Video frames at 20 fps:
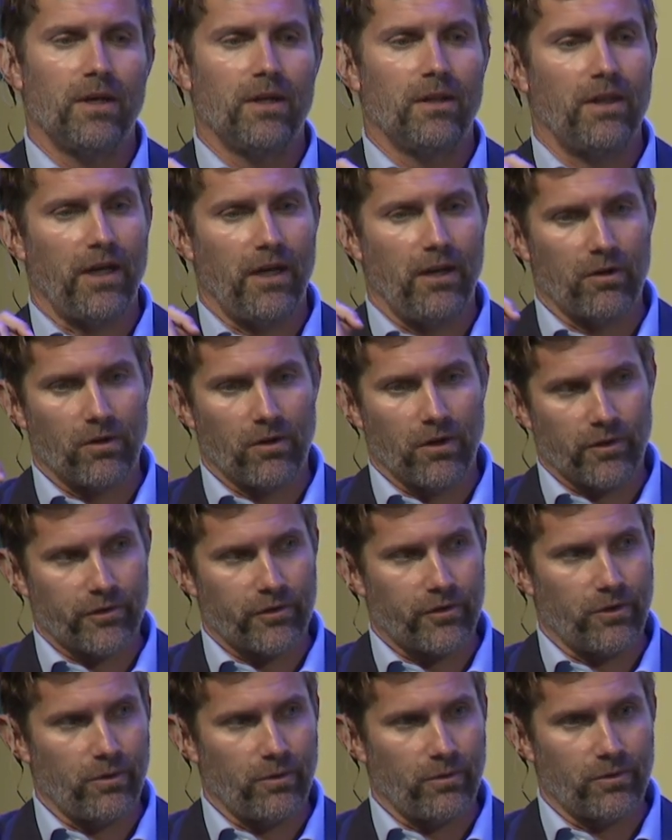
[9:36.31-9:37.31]
They are
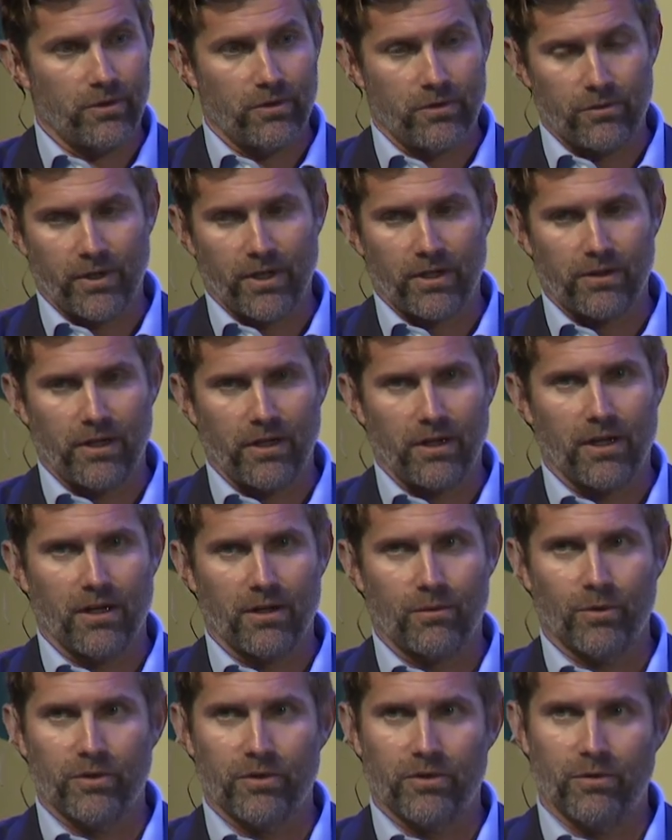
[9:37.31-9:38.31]
also directly
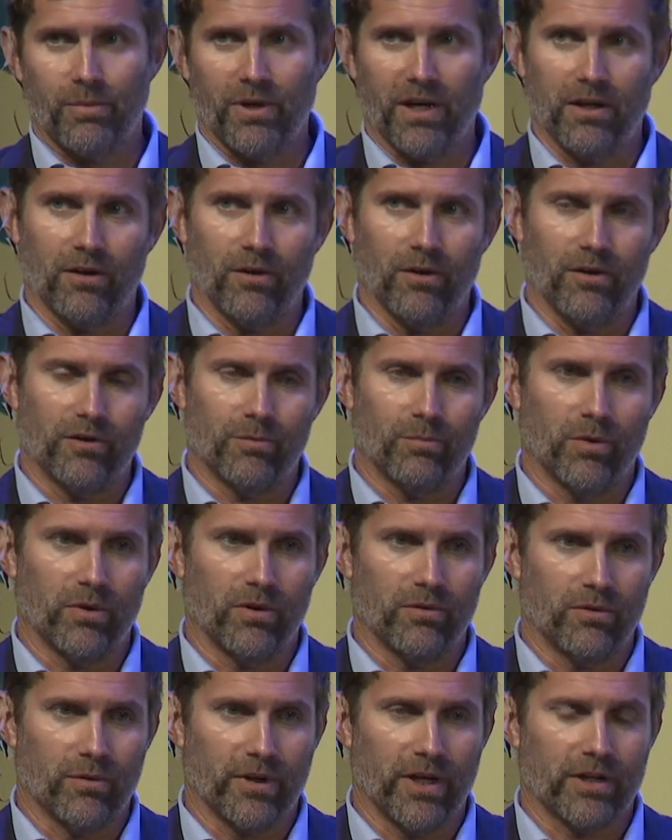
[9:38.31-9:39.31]
accountable to Patagonia's board
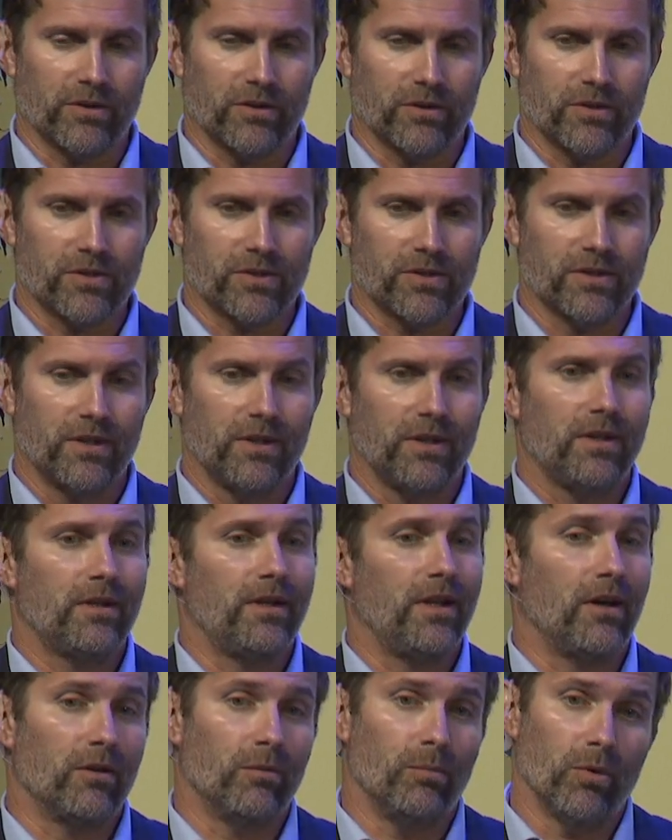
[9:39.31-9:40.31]
of directors.
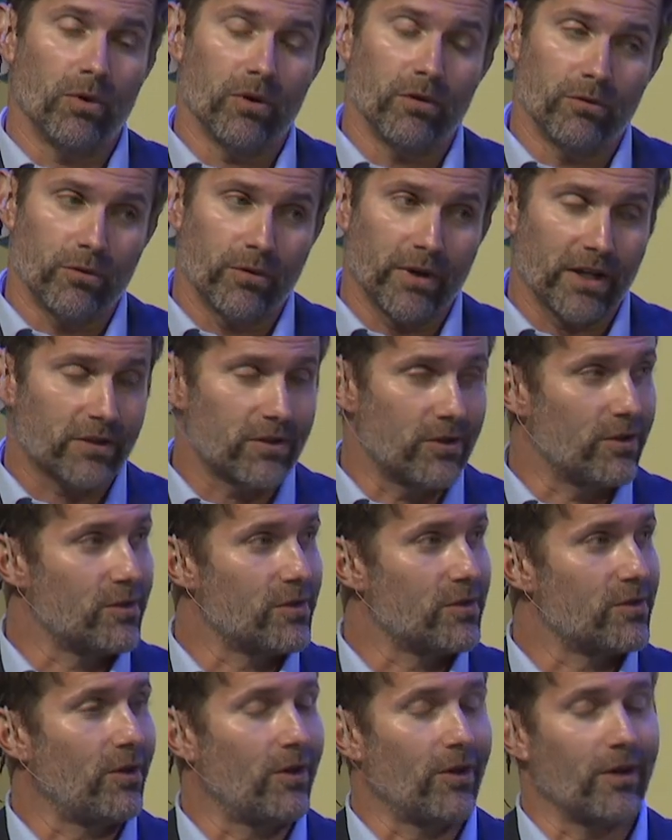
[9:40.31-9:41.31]
Now the board of
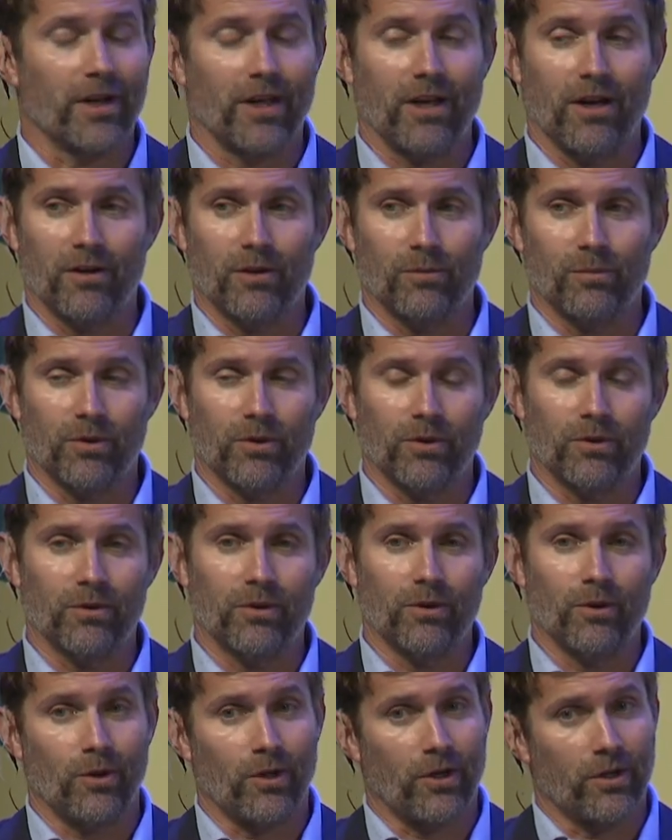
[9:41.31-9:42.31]
directors are accountable
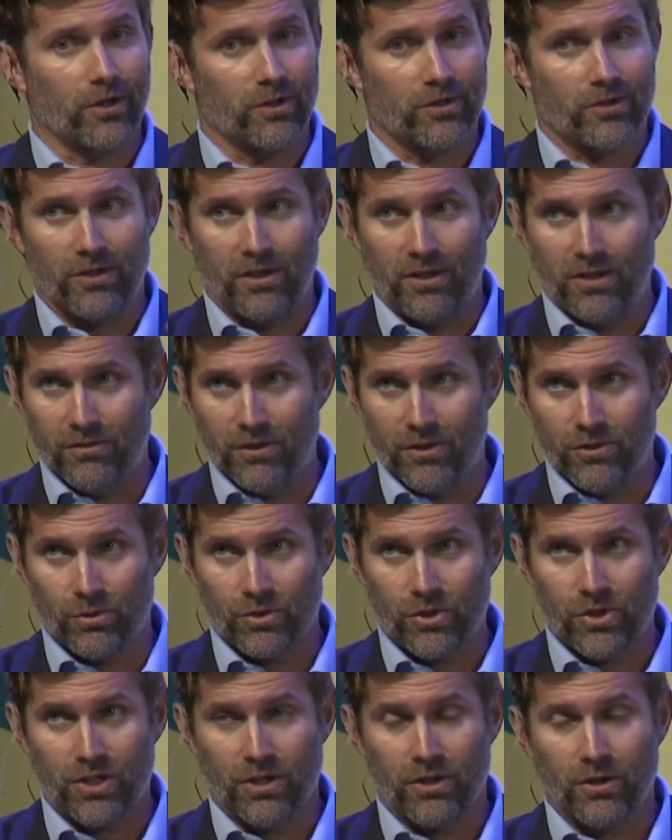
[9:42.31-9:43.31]
no longer to individual
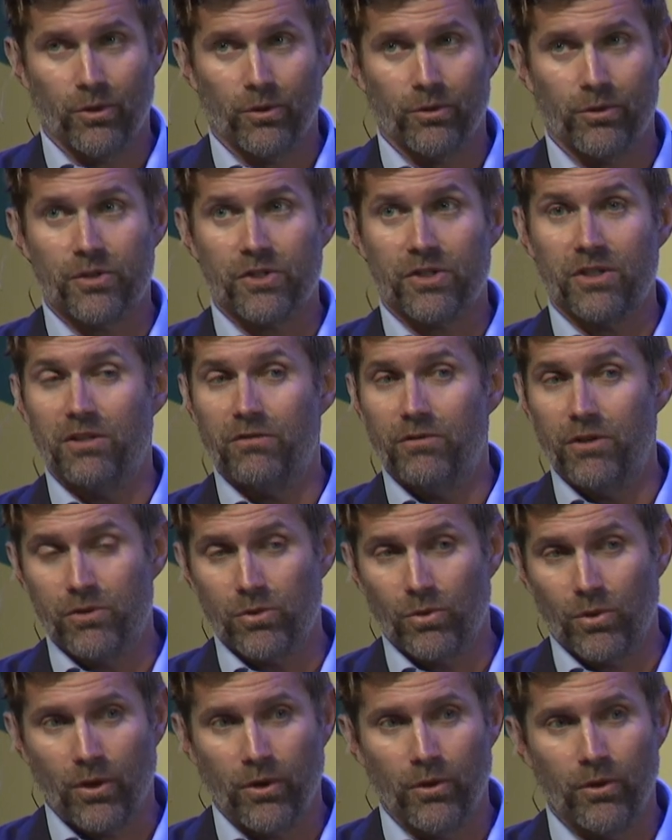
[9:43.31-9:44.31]
shareholders,
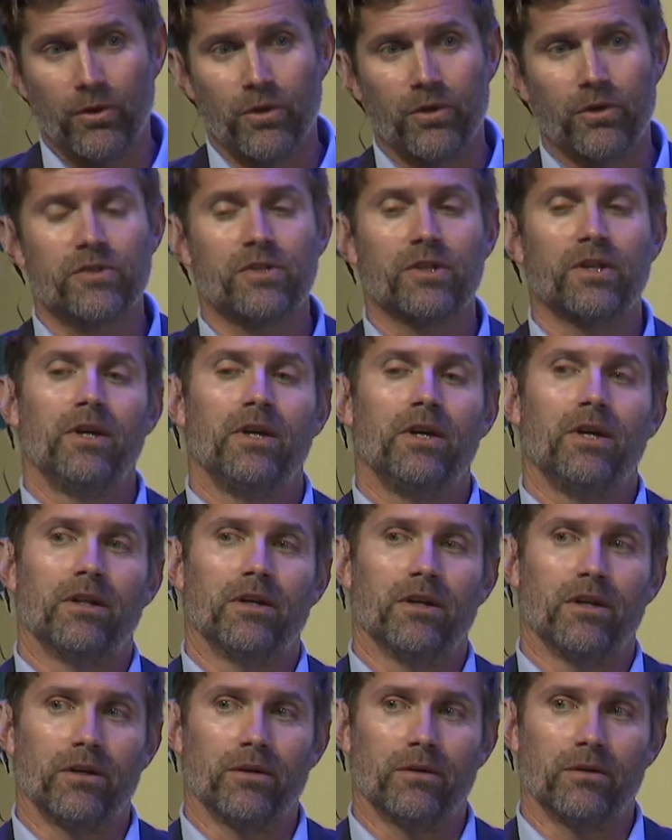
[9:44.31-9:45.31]
individual owners.
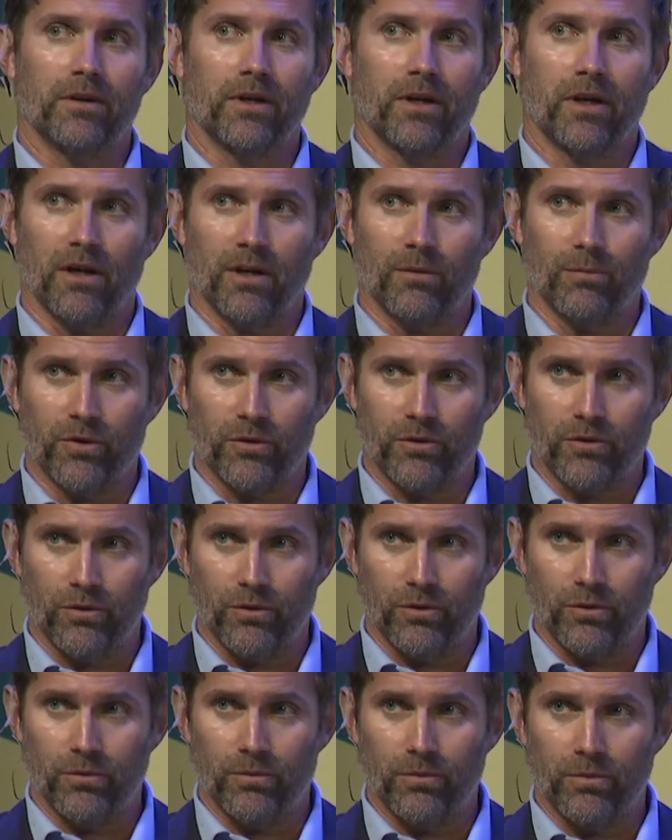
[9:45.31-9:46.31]
They're accountable
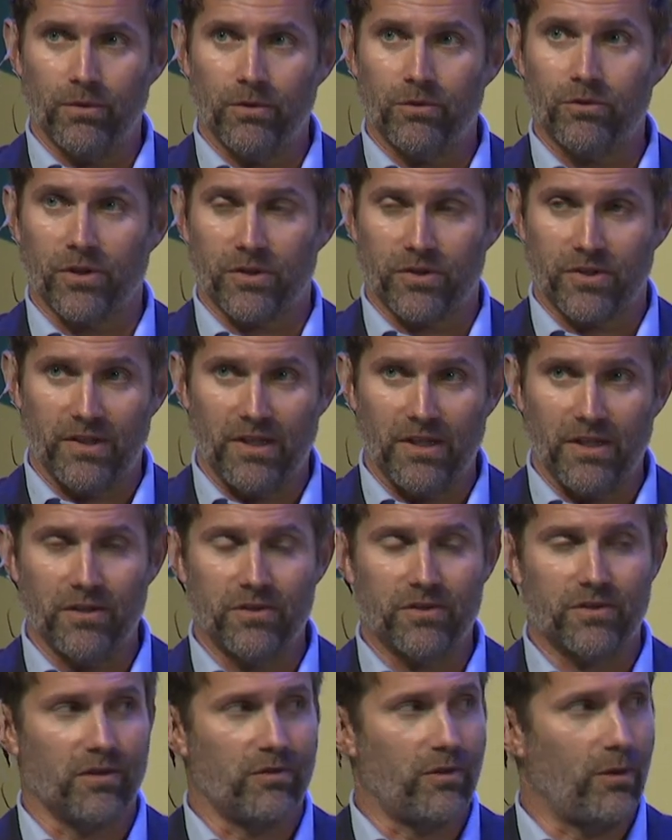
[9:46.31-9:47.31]
to
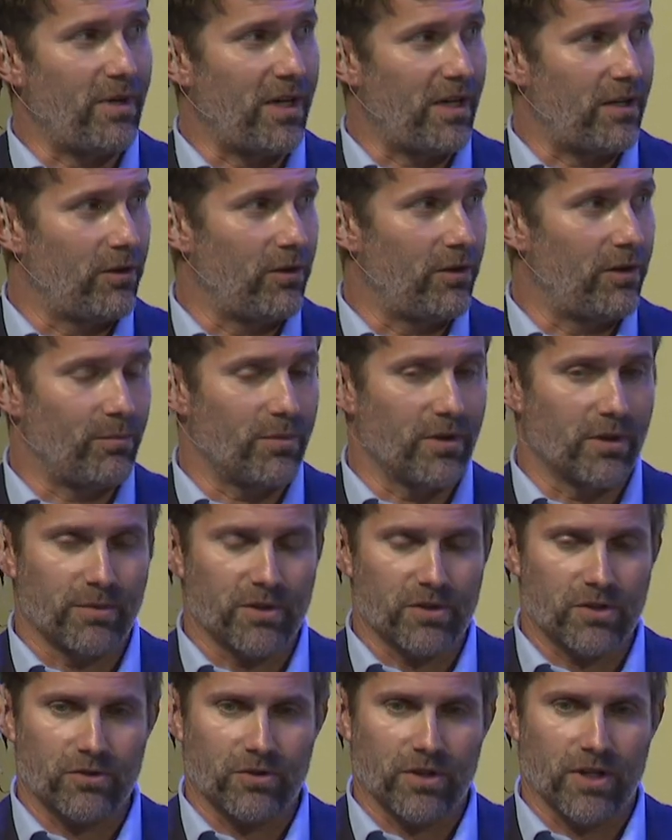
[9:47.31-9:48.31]
trustees of the Patagonia
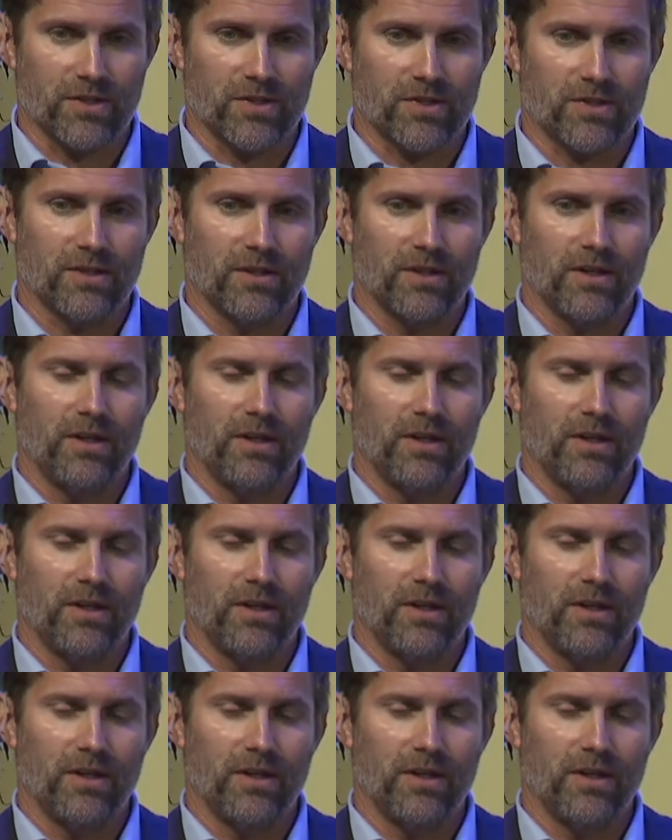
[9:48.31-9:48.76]
Purpose Trust.